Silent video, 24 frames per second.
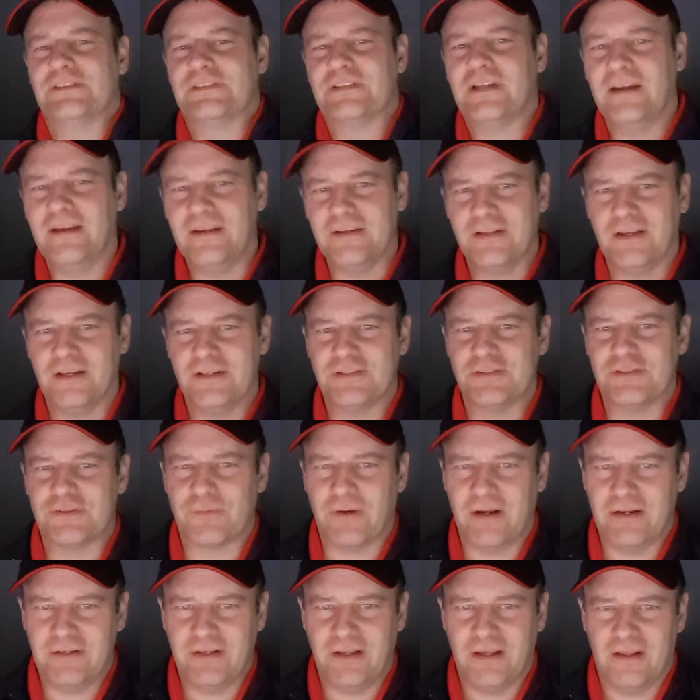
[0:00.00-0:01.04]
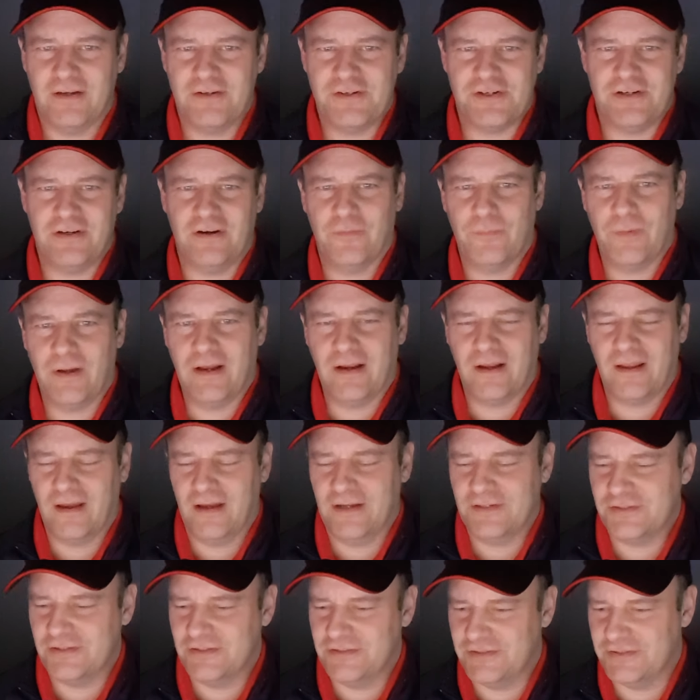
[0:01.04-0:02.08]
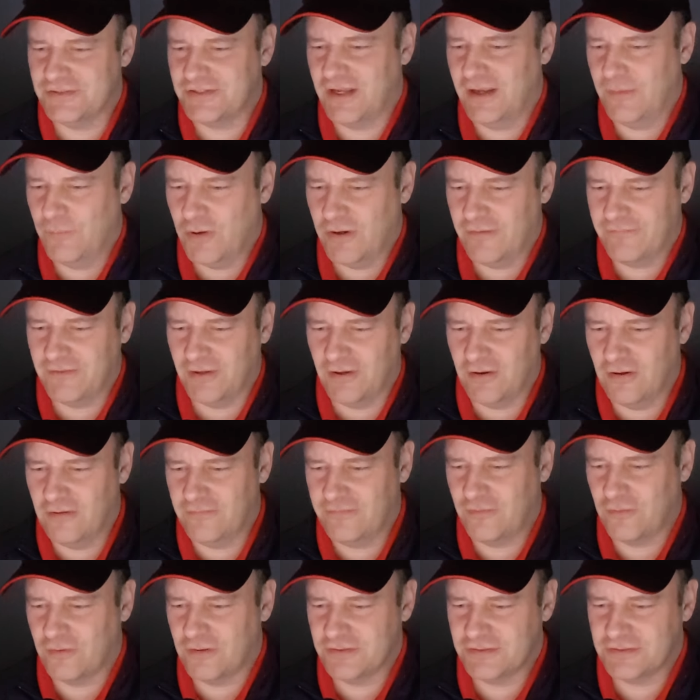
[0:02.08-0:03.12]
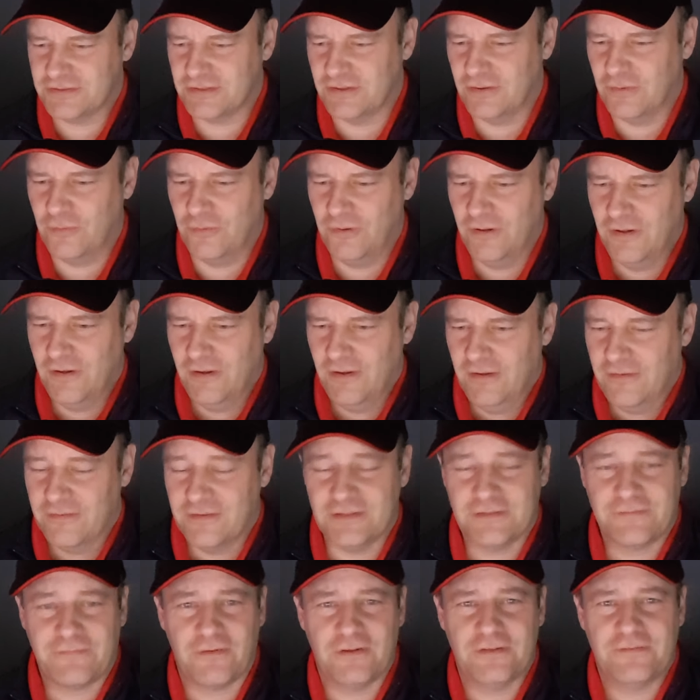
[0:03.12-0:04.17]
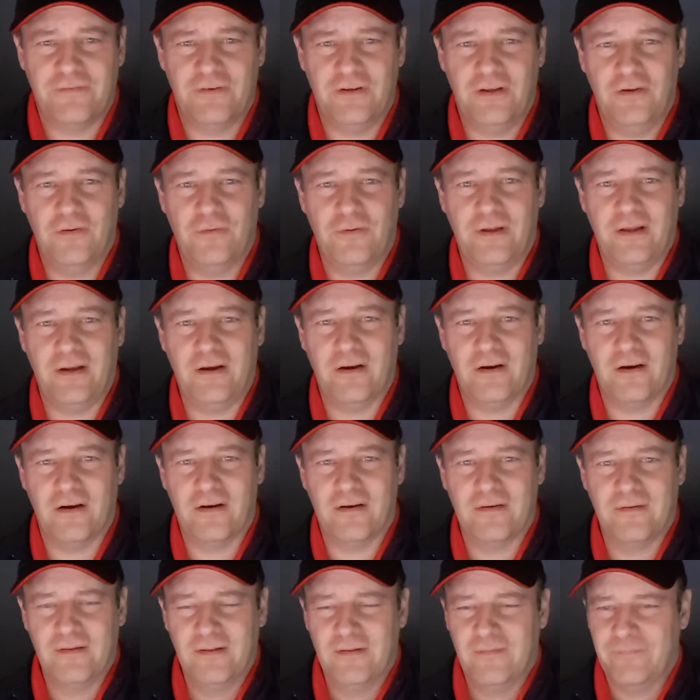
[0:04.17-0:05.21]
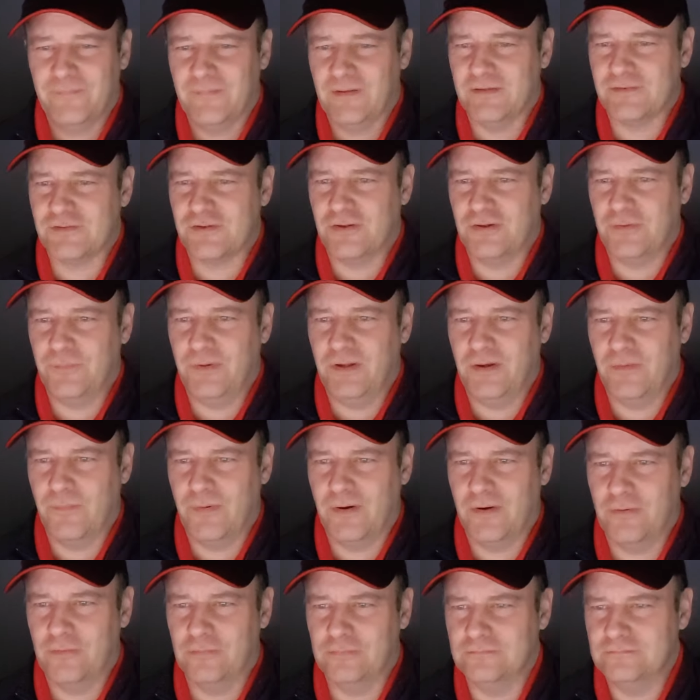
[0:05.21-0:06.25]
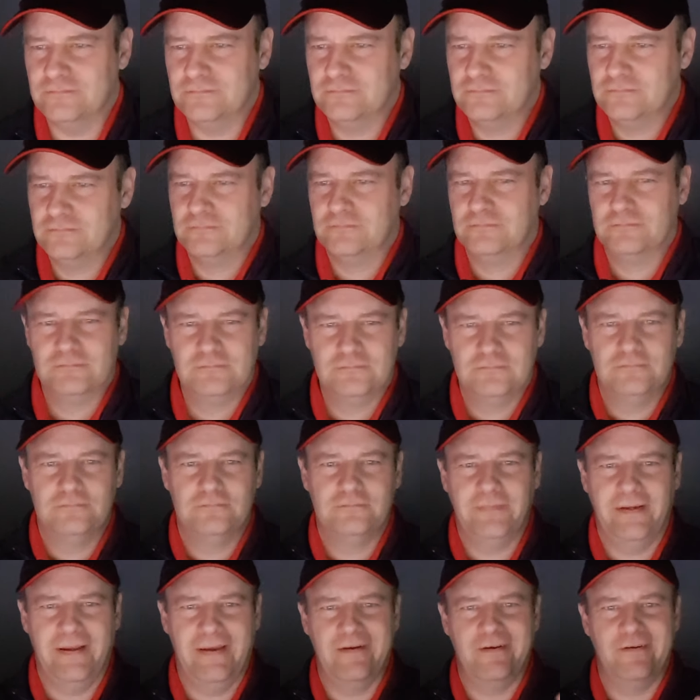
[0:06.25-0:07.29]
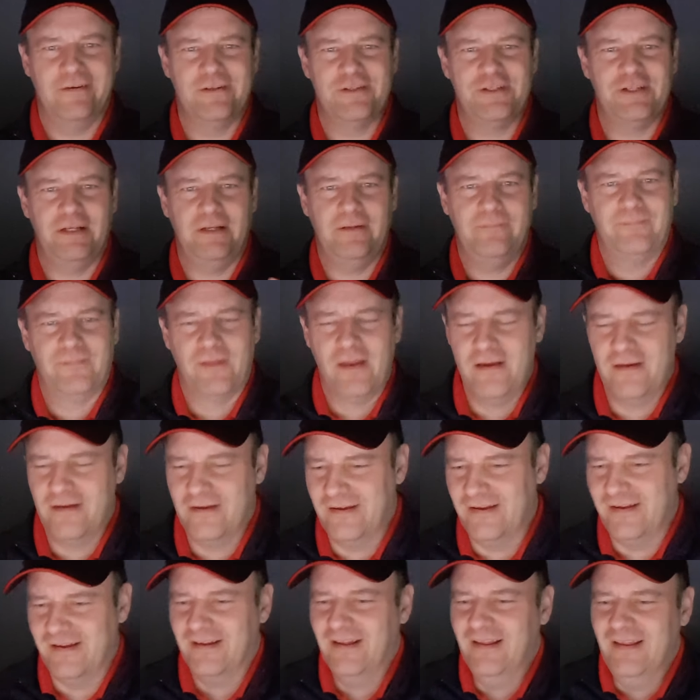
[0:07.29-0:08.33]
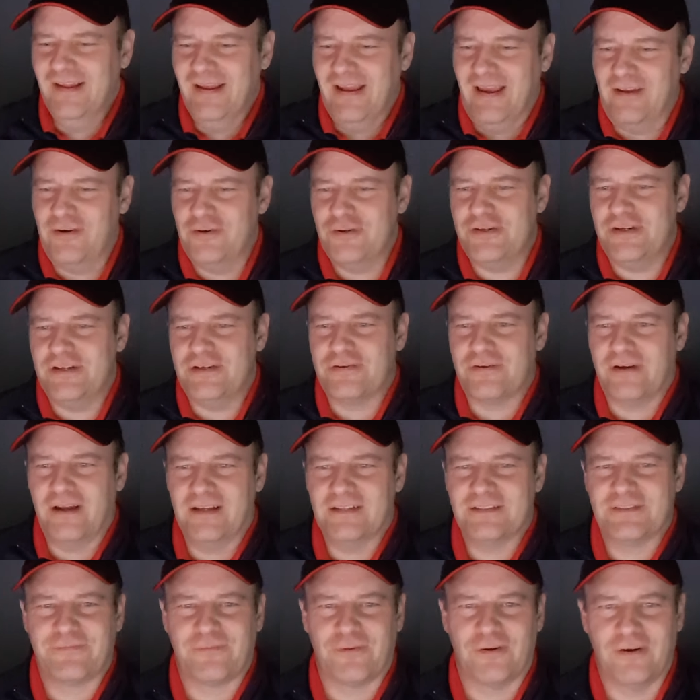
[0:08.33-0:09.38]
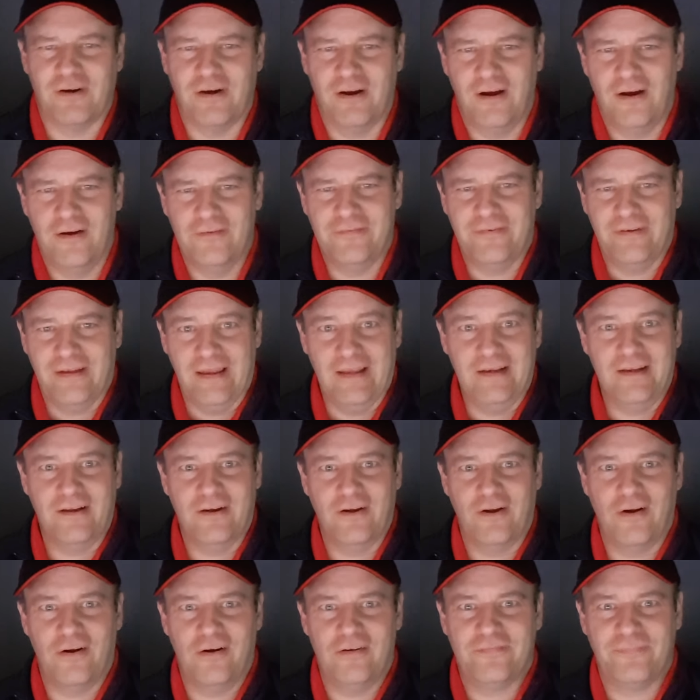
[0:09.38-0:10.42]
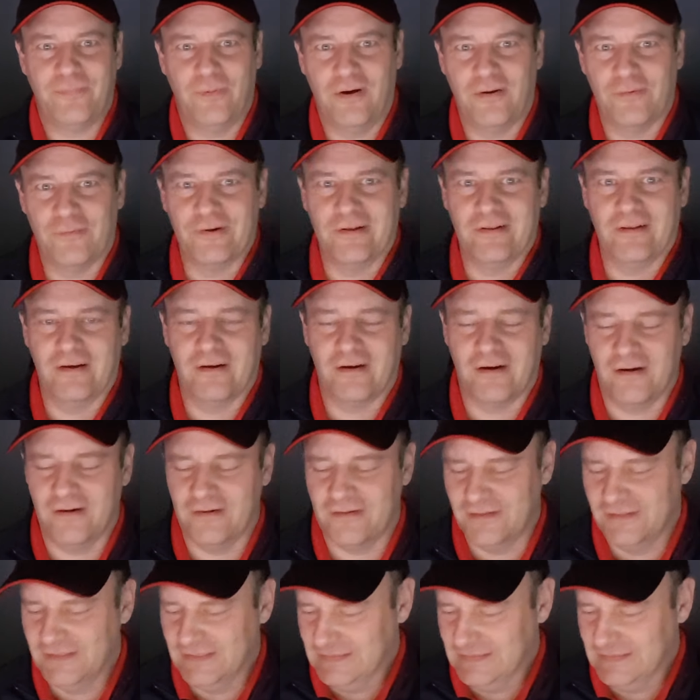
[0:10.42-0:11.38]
Salutations, Ranting Engineer back at you. Just came off the golf course. So this first video here, it's going to be about energy, energy transfer of hitting a golf ball really hard.